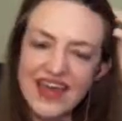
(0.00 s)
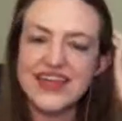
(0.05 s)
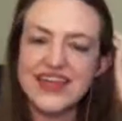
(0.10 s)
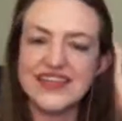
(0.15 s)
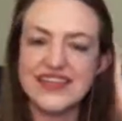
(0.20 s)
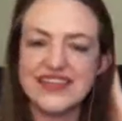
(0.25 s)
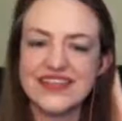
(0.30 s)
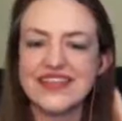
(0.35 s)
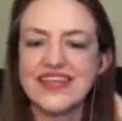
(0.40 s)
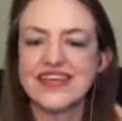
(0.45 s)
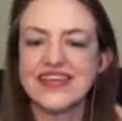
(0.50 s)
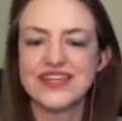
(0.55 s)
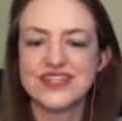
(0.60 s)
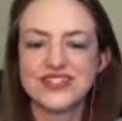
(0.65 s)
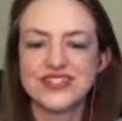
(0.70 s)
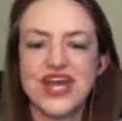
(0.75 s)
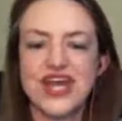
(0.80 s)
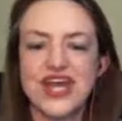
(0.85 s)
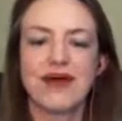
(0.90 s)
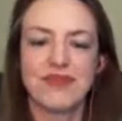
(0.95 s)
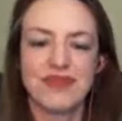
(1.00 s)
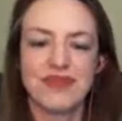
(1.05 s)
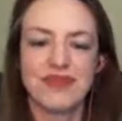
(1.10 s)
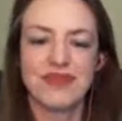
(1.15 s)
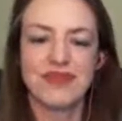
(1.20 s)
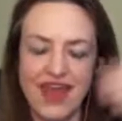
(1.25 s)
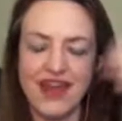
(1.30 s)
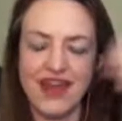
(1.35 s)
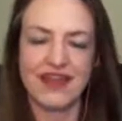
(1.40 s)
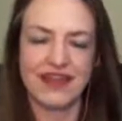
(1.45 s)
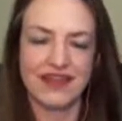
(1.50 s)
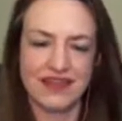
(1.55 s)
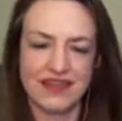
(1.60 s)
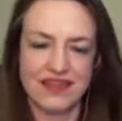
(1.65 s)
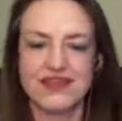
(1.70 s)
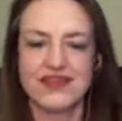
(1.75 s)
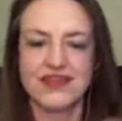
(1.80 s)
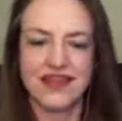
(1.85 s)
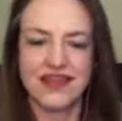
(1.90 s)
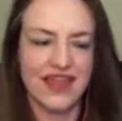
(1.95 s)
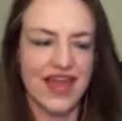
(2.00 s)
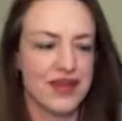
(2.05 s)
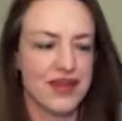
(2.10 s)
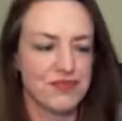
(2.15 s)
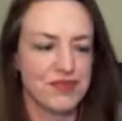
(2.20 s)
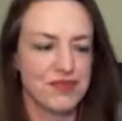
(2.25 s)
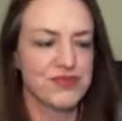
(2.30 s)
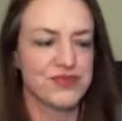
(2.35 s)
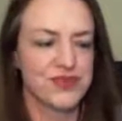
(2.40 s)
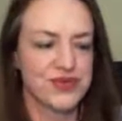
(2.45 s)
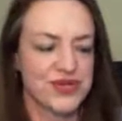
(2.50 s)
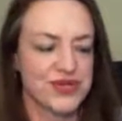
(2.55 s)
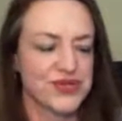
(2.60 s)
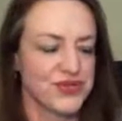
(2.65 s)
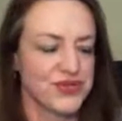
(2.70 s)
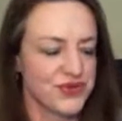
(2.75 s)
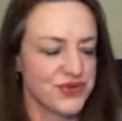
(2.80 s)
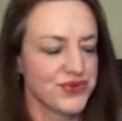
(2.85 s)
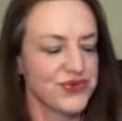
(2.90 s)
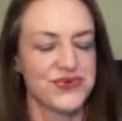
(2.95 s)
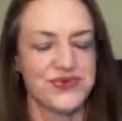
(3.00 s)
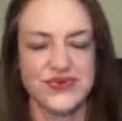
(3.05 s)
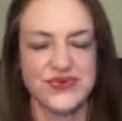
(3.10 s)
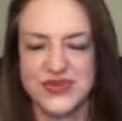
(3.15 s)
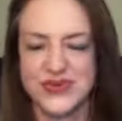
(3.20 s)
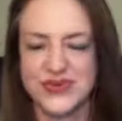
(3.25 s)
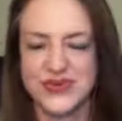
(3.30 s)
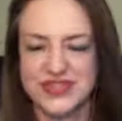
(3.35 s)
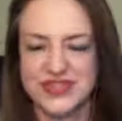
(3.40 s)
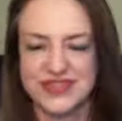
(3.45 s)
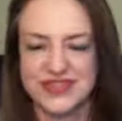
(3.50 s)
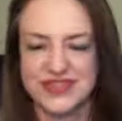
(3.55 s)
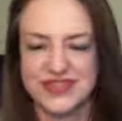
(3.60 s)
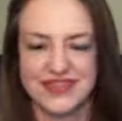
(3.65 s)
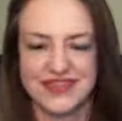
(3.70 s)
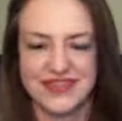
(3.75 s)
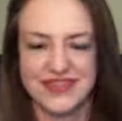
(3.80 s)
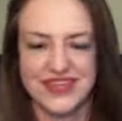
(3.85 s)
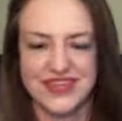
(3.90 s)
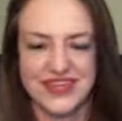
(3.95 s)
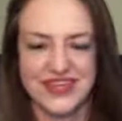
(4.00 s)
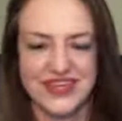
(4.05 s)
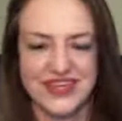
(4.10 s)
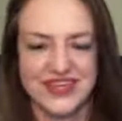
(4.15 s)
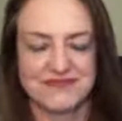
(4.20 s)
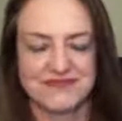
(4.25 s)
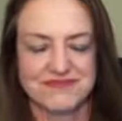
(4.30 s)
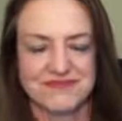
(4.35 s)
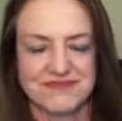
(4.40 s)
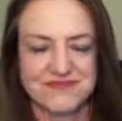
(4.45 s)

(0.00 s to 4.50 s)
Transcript: because it's like a job that a lot of people can do, so it's good.